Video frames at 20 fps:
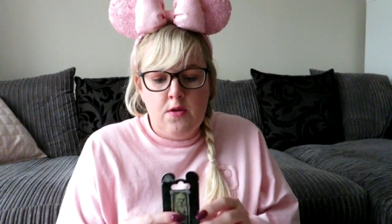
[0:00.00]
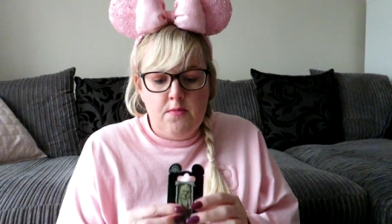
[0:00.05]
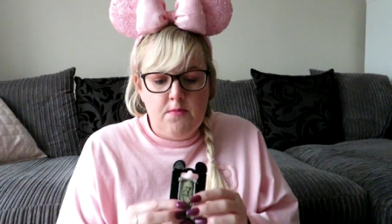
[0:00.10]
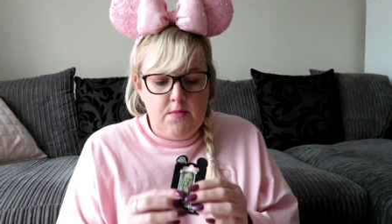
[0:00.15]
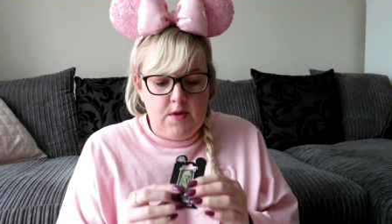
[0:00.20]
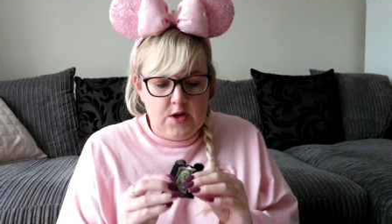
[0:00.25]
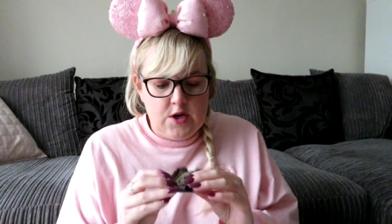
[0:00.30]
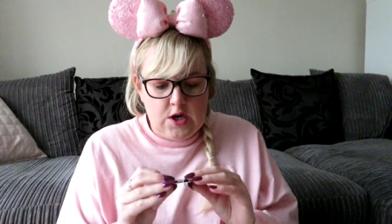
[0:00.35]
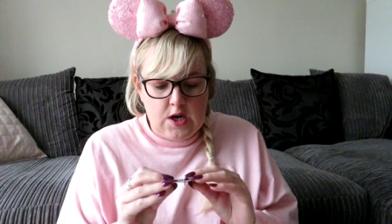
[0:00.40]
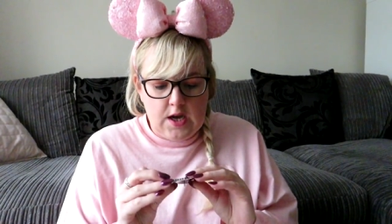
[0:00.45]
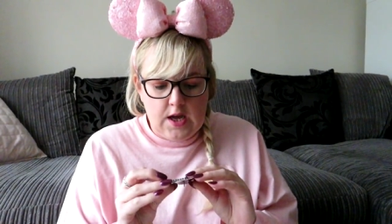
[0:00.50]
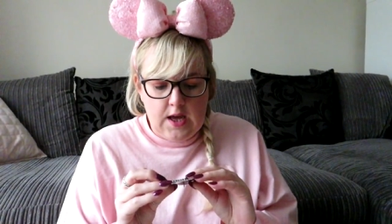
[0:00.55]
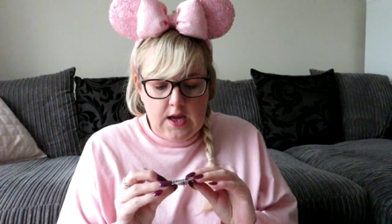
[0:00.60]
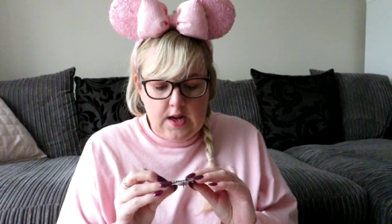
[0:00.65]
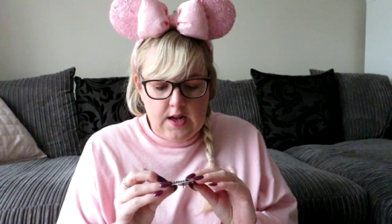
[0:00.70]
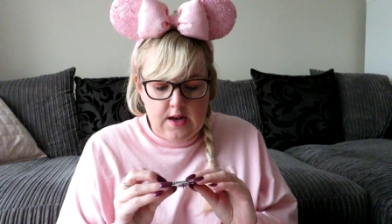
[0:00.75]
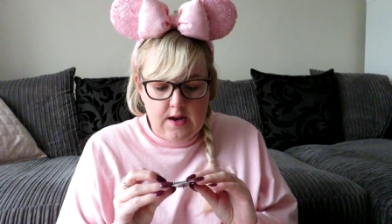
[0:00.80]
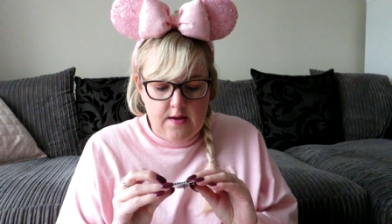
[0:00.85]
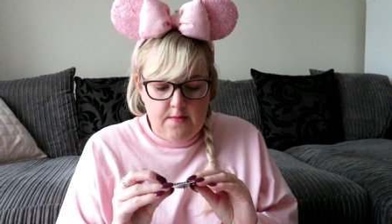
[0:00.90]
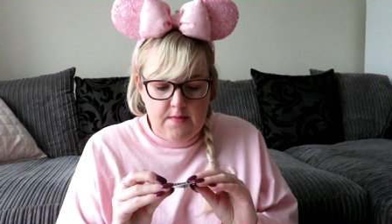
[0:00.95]
Magic
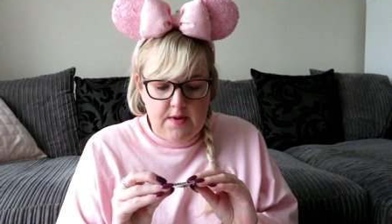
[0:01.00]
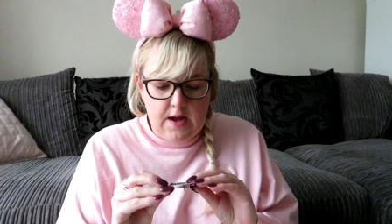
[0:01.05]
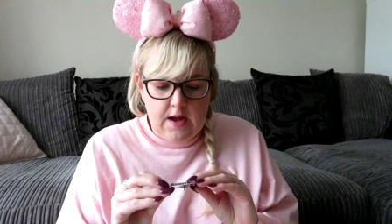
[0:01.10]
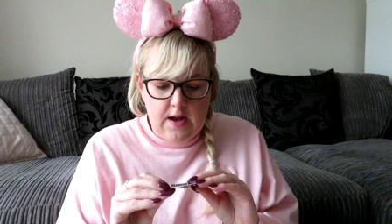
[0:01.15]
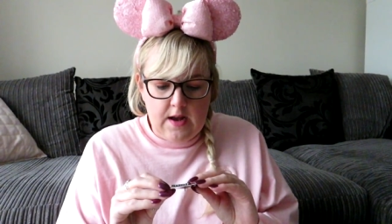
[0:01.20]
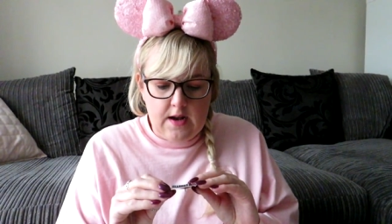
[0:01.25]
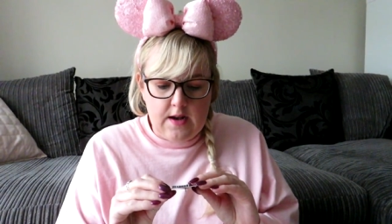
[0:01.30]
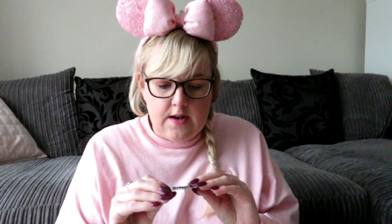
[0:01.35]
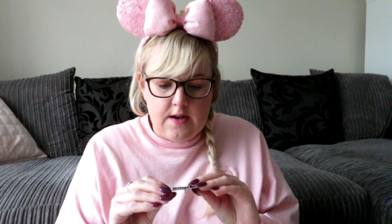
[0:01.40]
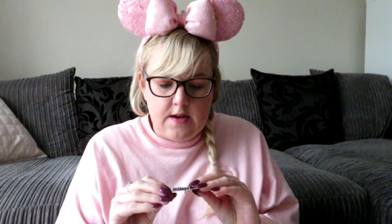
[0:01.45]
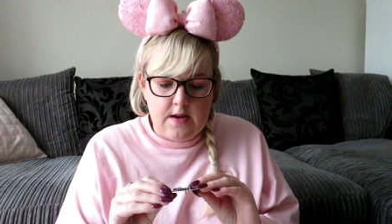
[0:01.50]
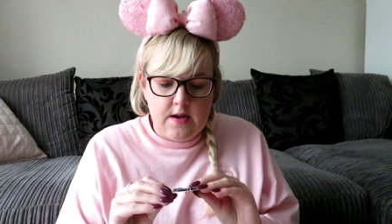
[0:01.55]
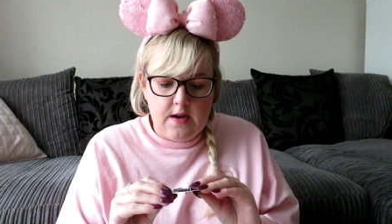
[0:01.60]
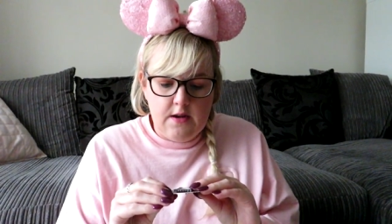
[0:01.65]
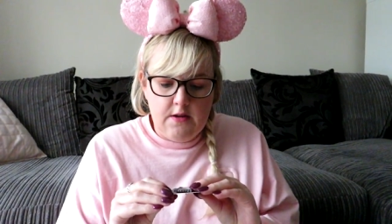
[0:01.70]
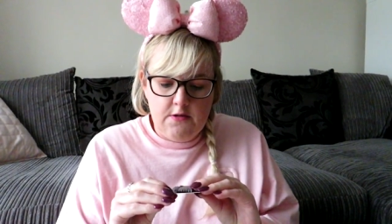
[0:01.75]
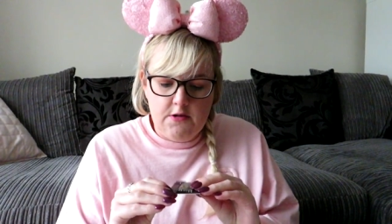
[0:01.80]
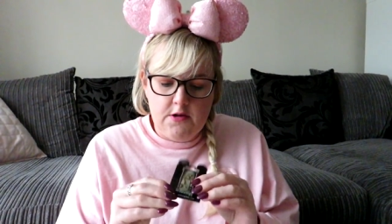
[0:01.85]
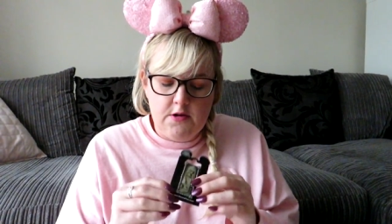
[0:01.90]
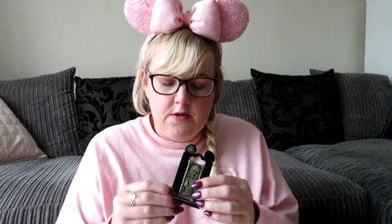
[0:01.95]
Kingdom and
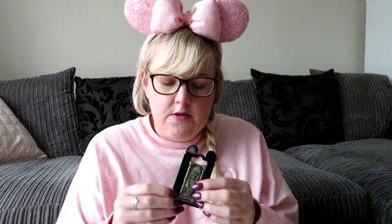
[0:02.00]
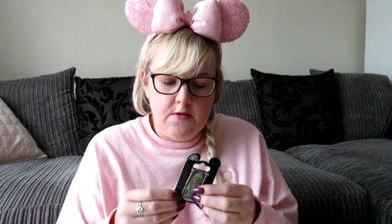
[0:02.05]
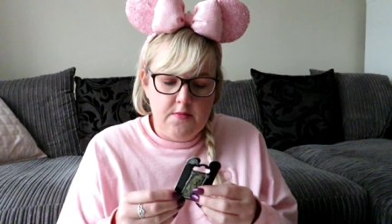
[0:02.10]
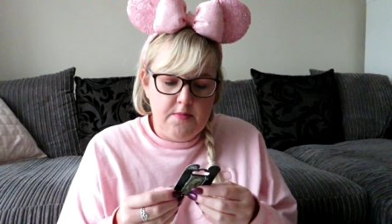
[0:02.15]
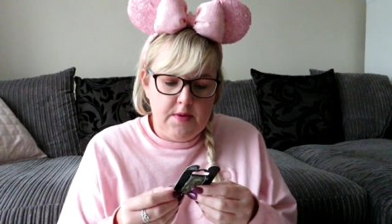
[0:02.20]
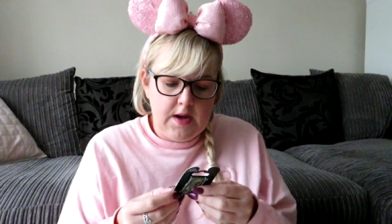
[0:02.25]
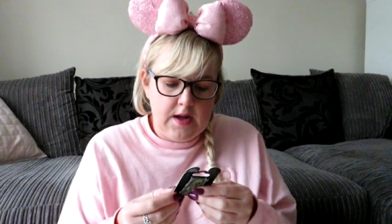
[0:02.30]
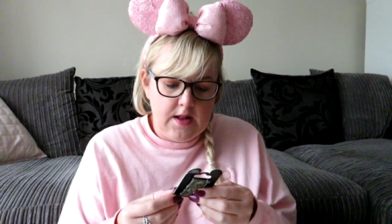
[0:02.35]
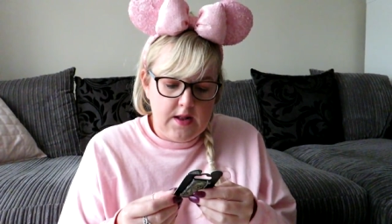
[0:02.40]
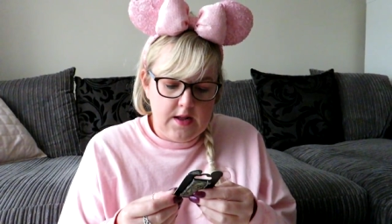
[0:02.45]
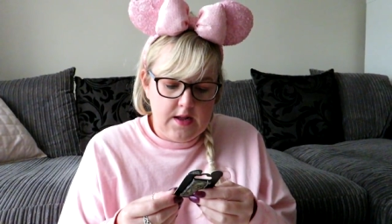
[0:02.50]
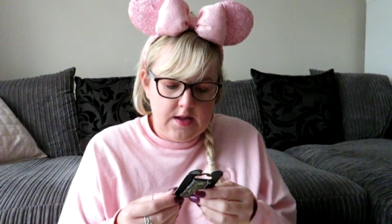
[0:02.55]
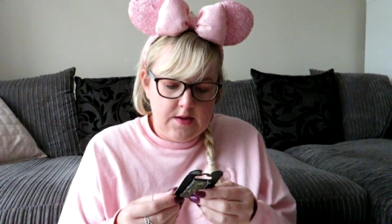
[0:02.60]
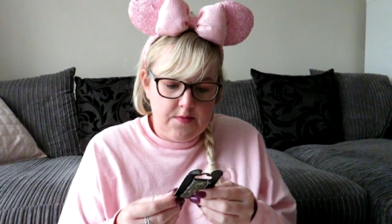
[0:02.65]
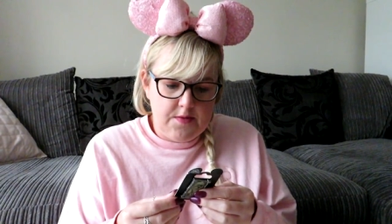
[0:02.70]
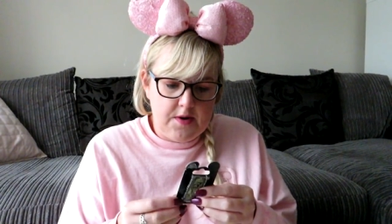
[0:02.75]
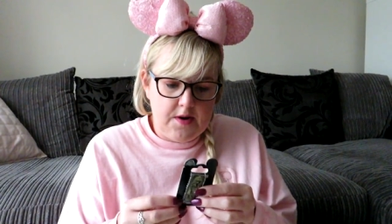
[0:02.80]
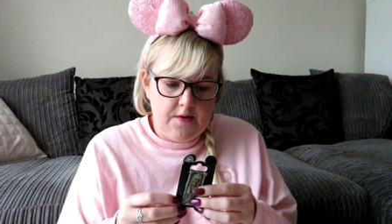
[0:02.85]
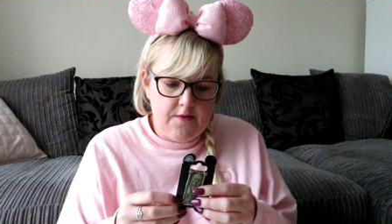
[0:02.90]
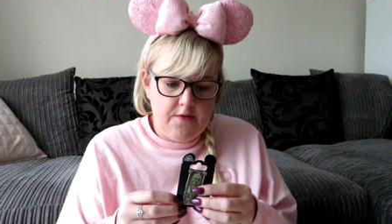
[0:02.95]
picked this one up